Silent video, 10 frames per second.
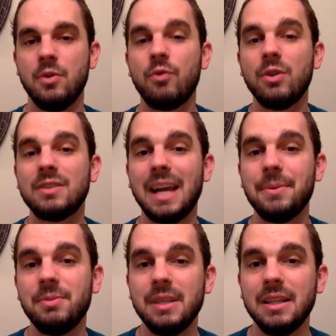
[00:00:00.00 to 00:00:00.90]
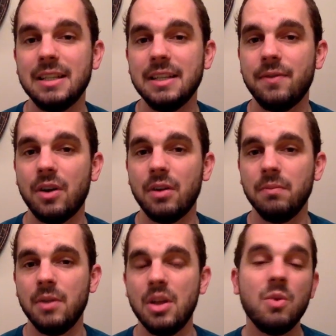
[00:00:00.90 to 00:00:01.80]
Real time should be the default.
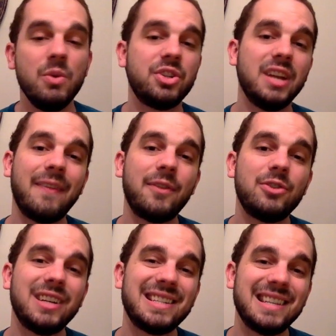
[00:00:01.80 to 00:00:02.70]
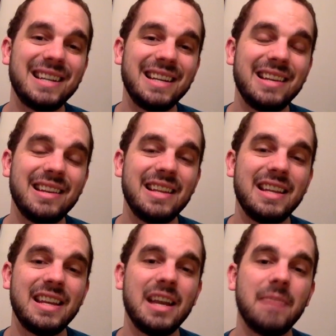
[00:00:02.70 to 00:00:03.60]
We shouldn't have to try to set
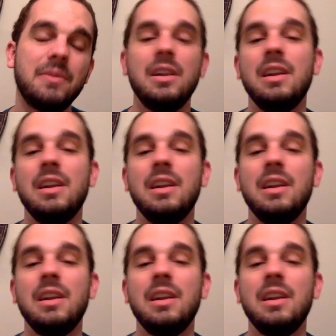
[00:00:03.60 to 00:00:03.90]
anything up